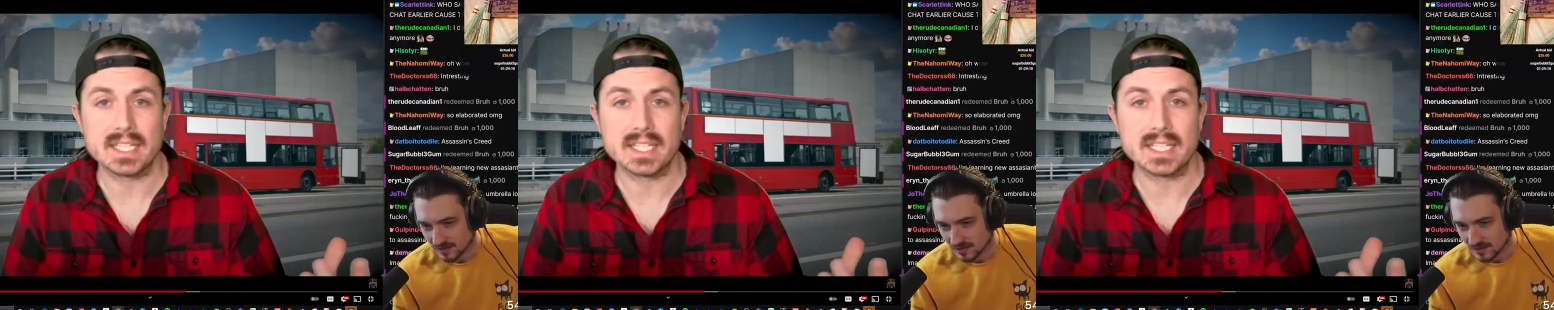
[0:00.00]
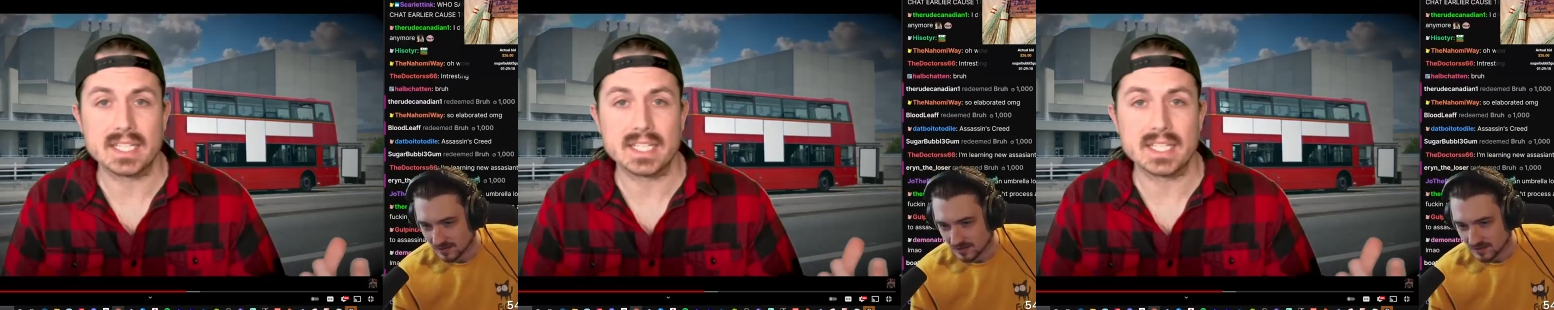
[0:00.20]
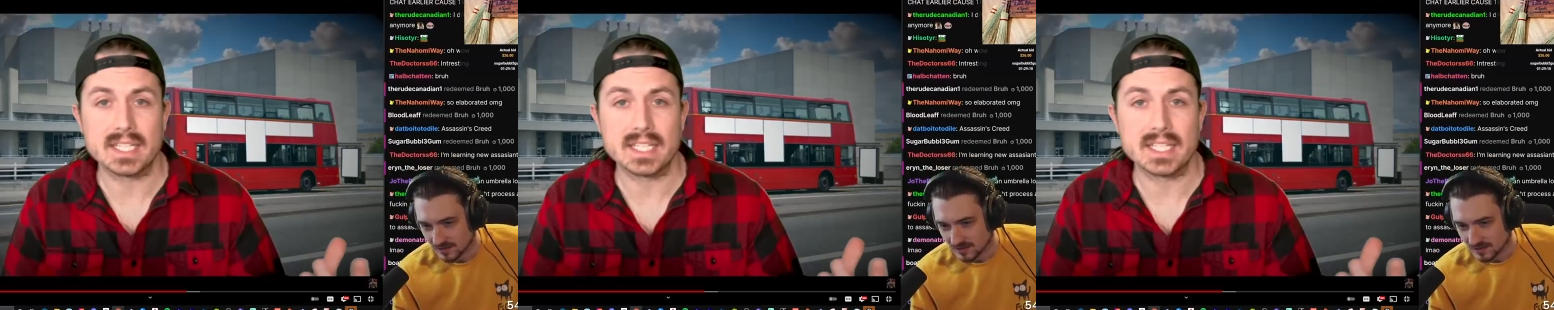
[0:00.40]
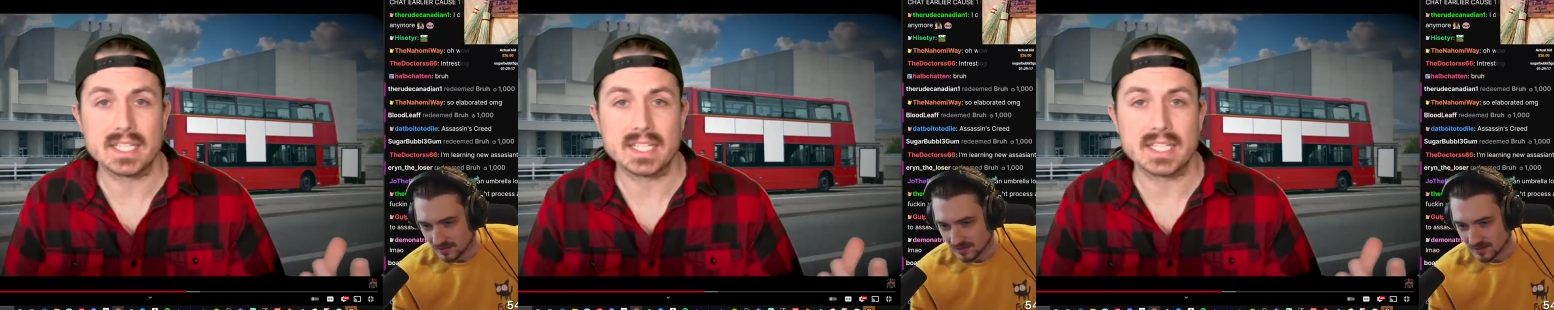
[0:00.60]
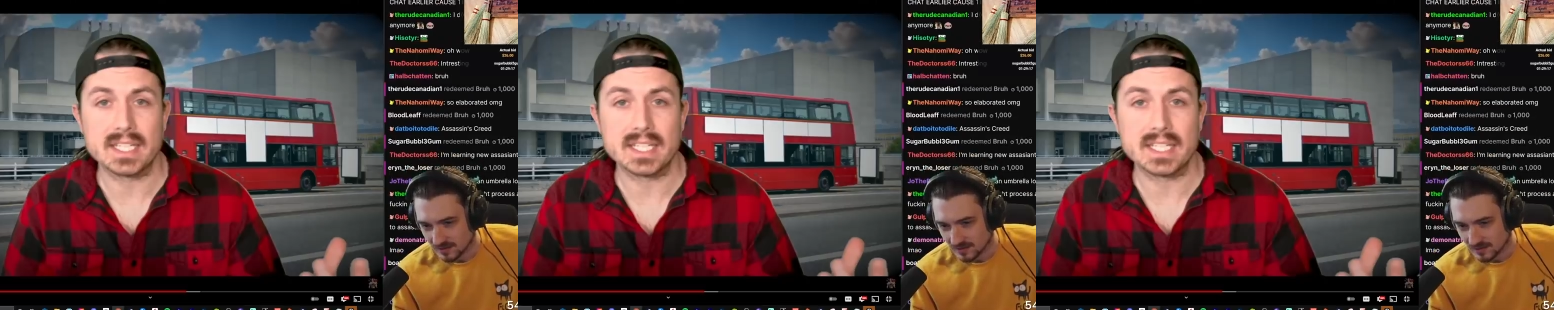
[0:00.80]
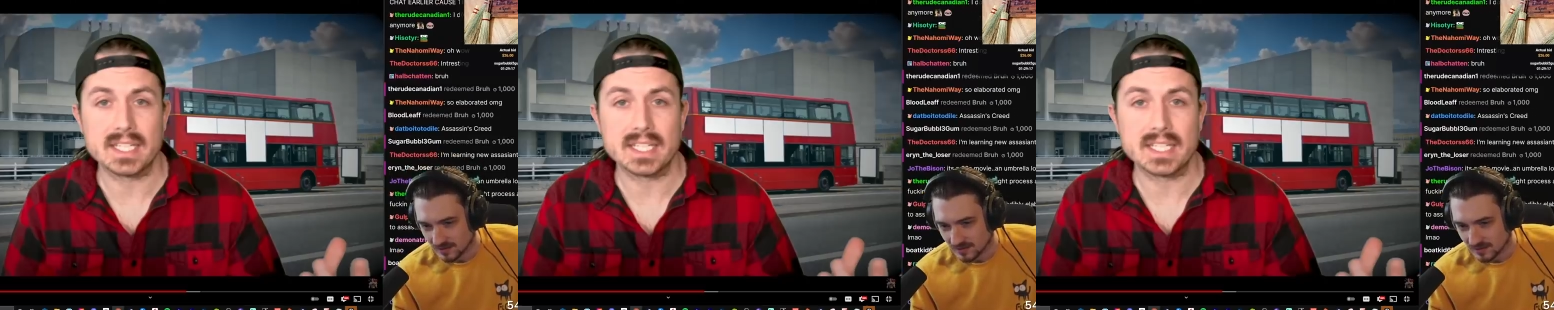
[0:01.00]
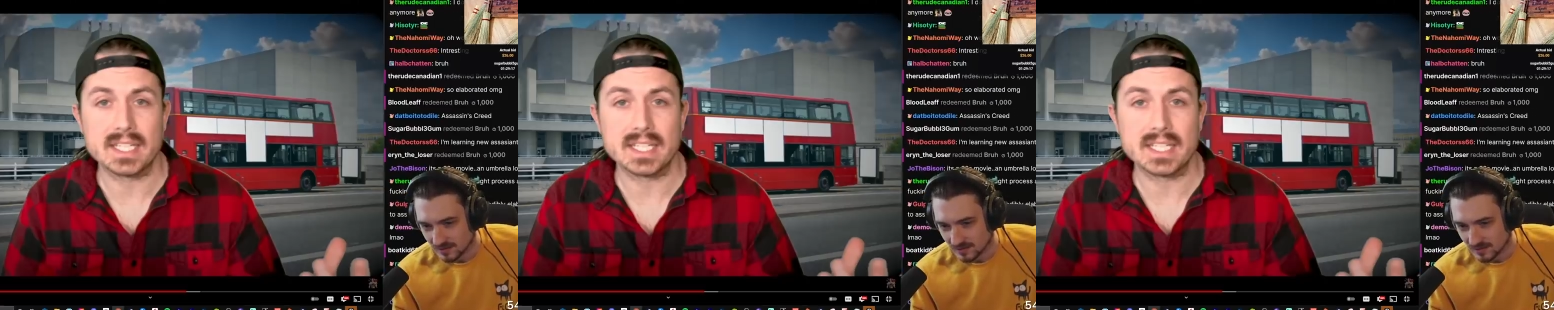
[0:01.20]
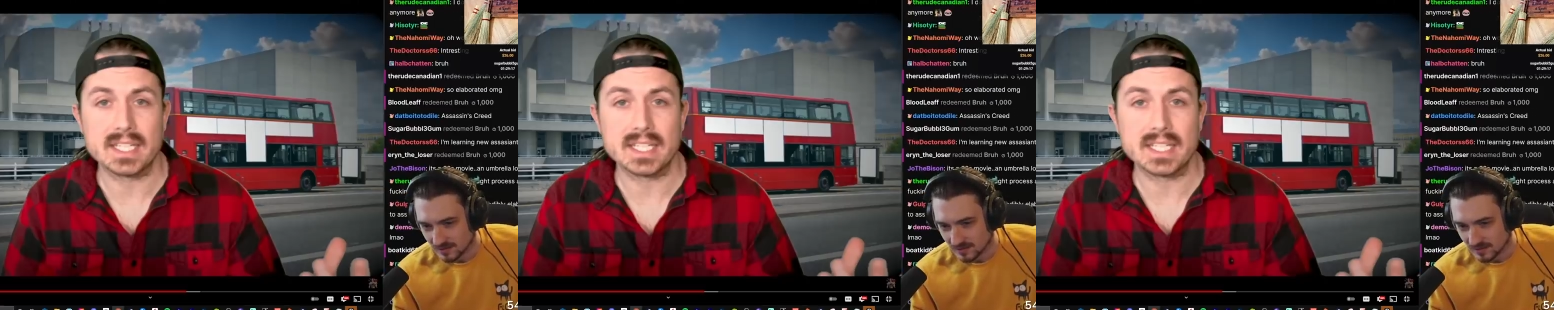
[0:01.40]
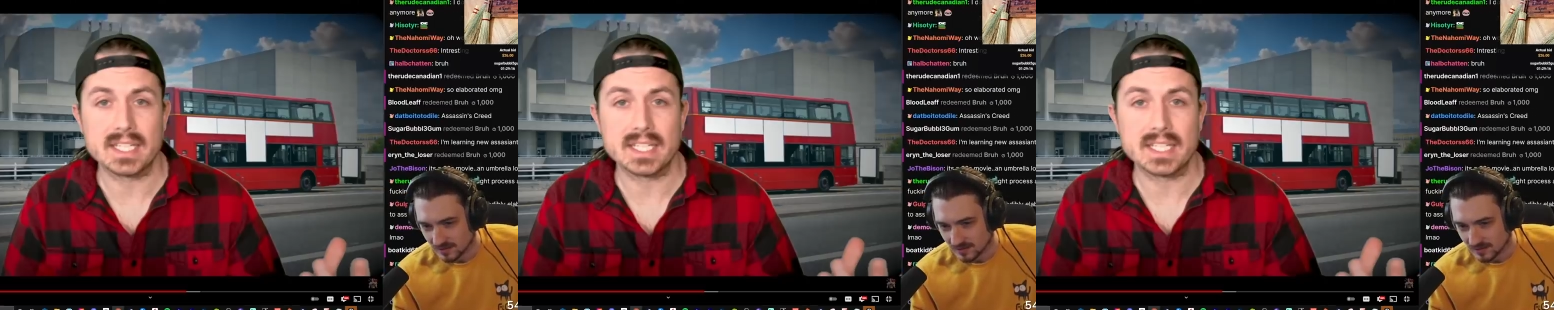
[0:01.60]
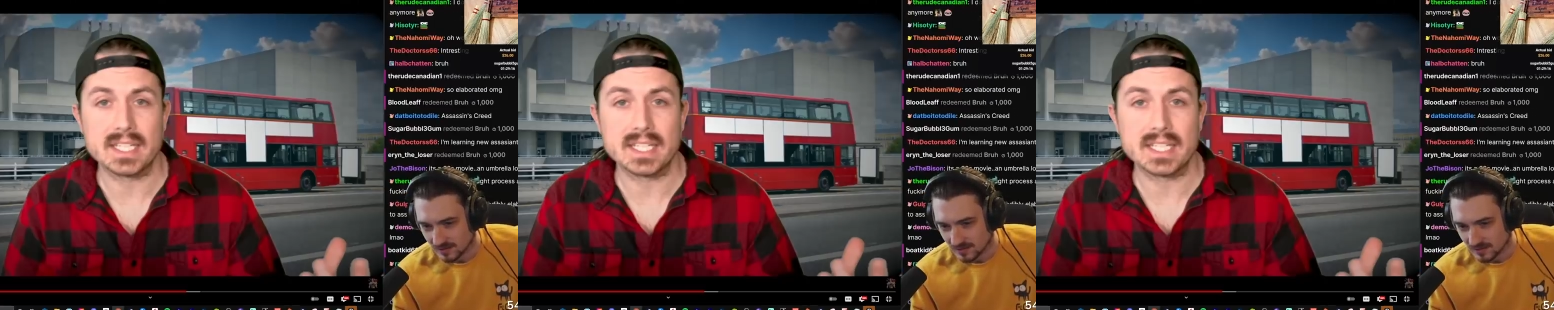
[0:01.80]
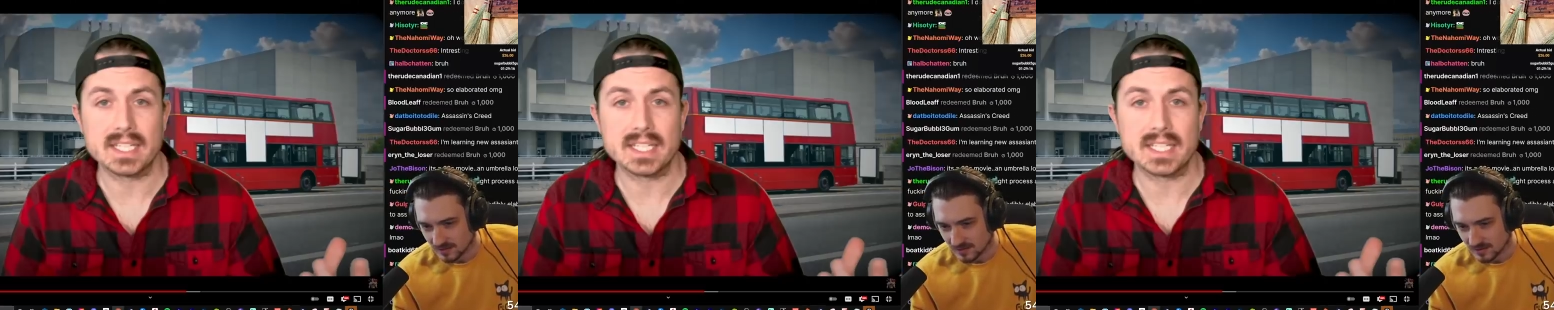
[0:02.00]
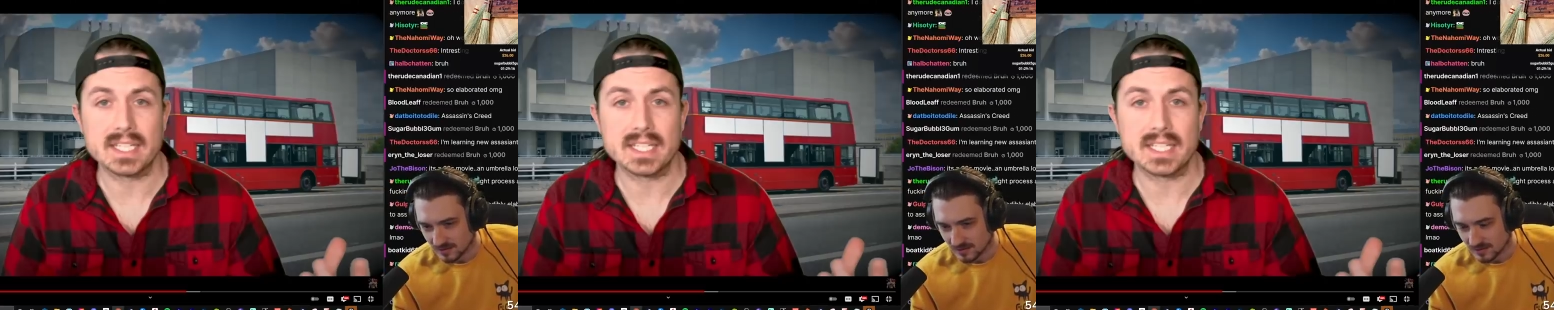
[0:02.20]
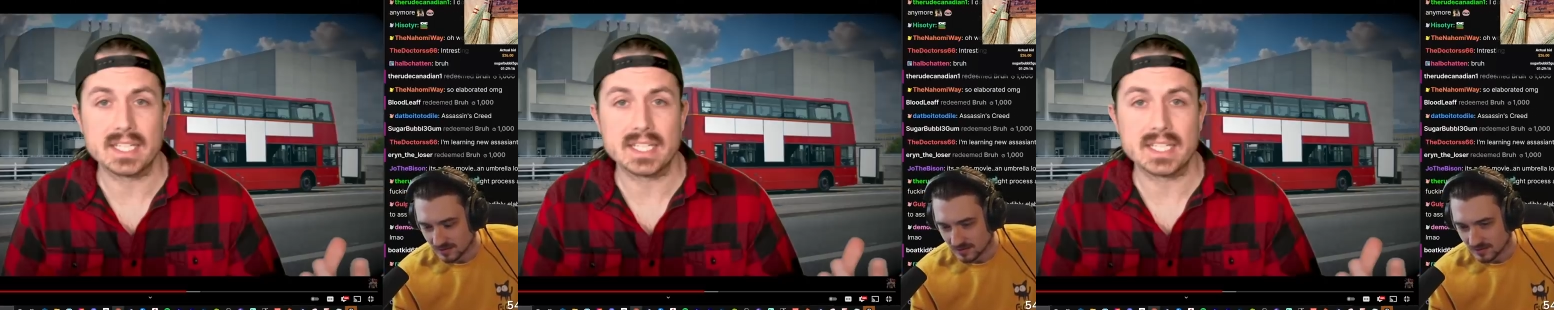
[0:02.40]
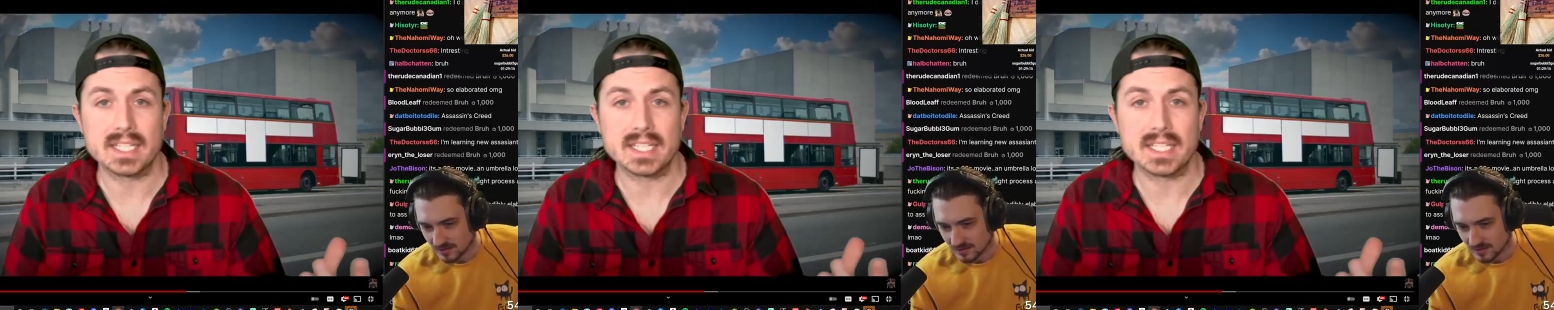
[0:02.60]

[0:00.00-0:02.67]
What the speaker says: (no one is talking)